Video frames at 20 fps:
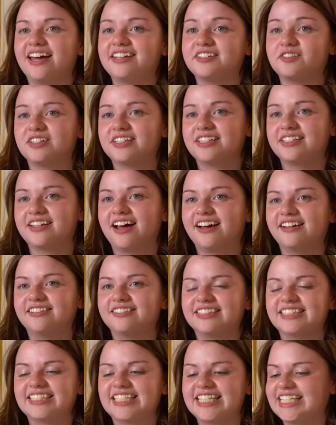Ezra
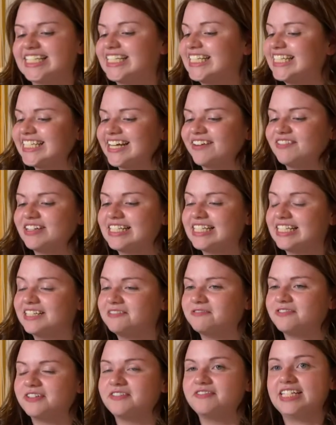Stiles in
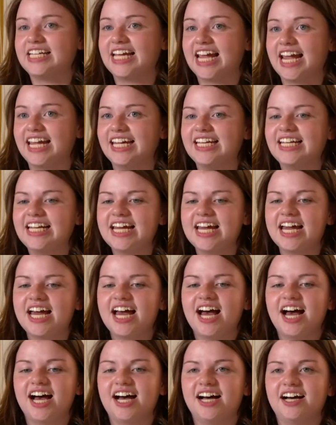1758.
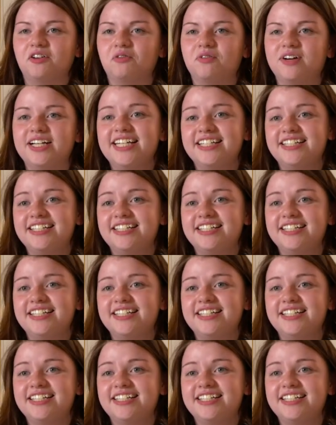Uh, what